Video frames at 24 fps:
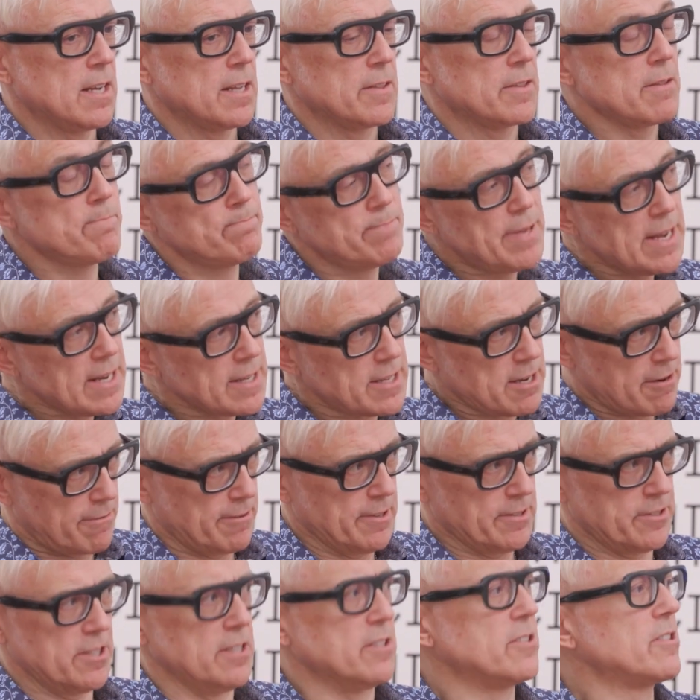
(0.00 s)
The big
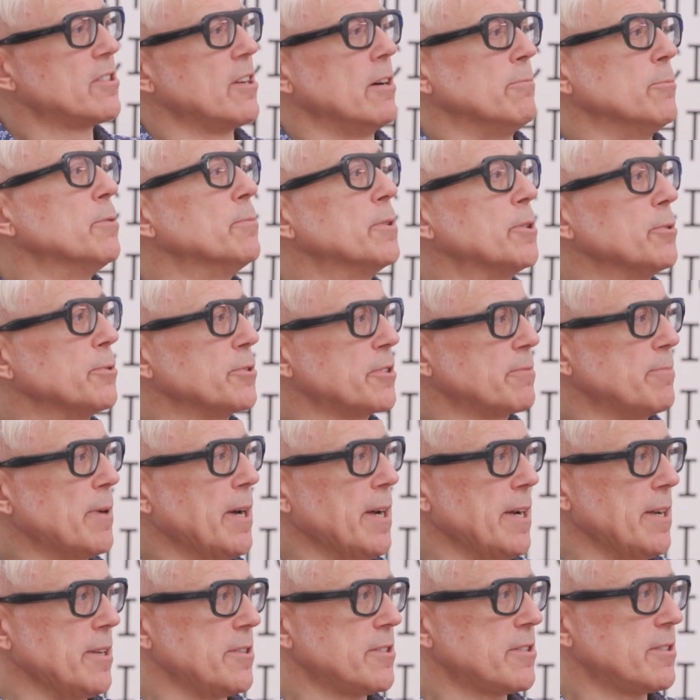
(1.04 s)
difference in suborbital
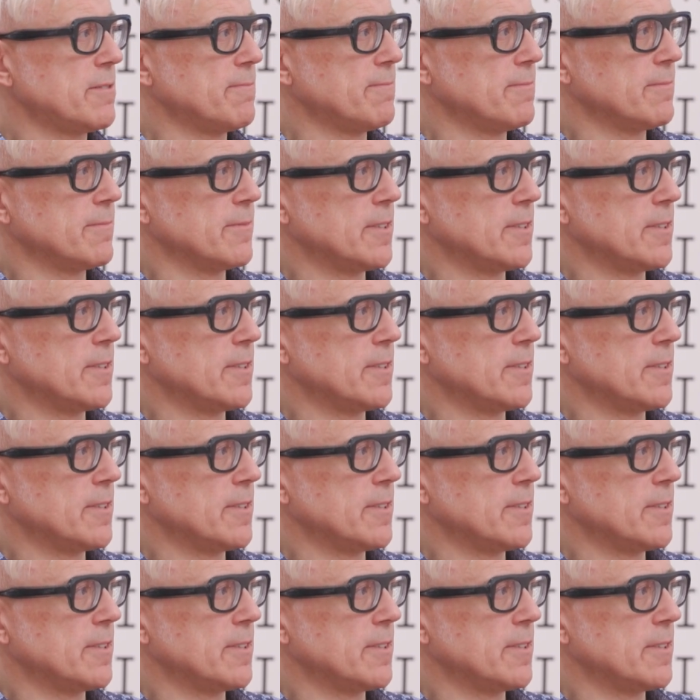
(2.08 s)
space,